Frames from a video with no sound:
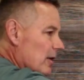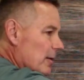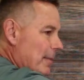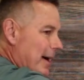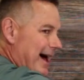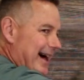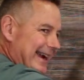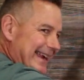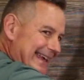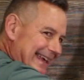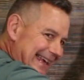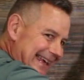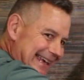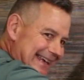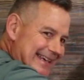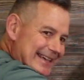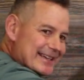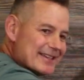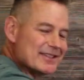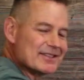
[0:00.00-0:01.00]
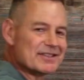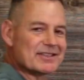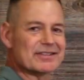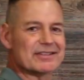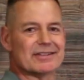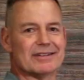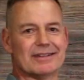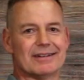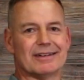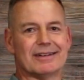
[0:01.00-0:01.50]
about
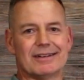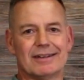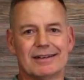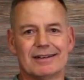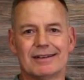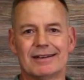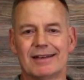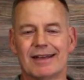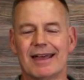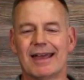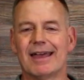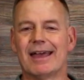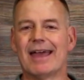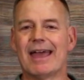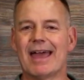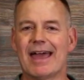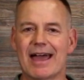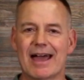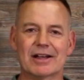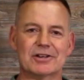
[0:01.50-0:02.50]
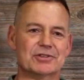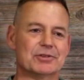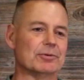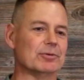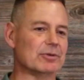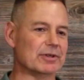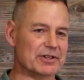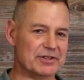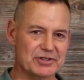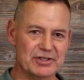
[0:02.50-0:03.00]
his
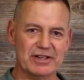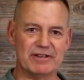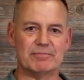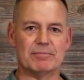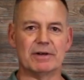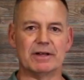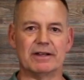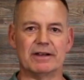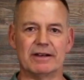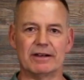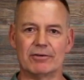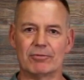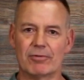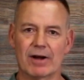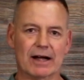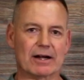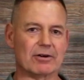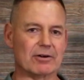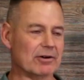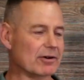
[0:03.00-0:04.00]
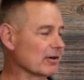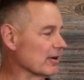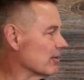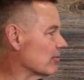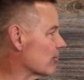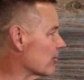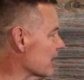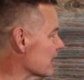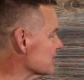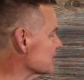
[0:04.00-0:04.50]
actual achievement and record
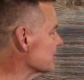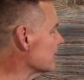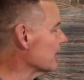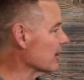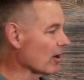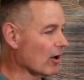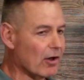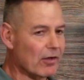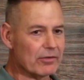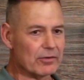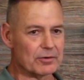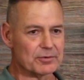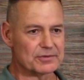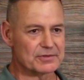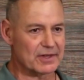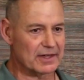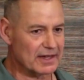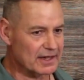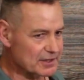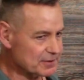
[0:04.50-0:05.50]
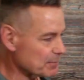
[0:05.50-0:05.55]
and resume, all those things.